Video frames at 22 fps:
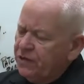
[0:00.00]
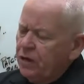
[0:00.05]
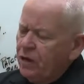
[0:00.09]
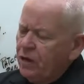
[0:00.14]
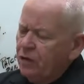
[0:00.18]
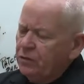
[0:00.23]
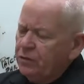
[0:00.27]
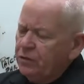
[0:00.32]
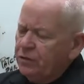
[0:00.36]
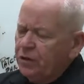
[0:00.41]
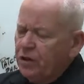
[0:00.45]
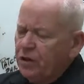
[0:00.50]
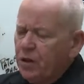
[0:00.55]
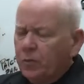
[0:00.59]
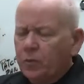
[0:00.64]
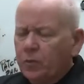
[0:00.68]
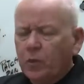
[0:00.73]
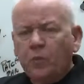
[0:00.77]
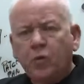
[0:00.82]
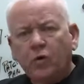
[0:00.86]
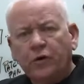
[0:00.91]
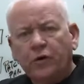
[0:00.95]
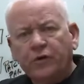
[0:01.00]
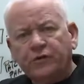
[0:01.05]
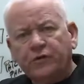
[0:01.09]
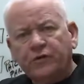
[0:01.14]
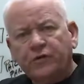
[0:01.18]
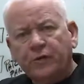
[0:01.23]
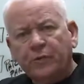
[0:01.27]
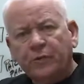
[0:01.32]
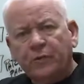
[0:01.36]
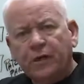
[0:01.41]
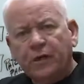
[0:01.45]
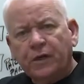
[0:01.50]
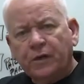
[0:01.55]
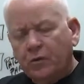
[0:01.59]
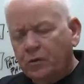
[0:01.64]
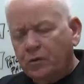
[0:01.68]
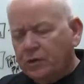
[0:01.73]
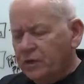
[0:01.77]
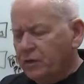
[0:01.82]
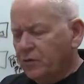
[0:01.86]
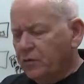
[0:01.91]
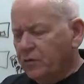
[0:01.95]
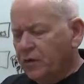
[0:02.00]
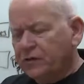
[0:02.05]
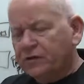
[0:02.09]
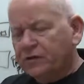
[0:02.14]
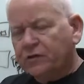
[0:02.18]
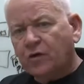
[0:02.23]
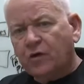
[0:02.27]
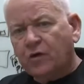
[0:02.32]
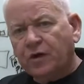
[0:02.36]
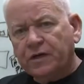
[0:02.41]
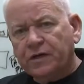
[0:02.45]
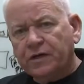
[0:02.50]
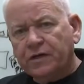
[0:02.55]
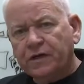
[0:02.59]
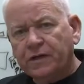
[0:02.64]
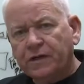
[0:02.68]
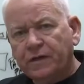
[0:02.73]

only a couple ports are PoE and the rest aren't.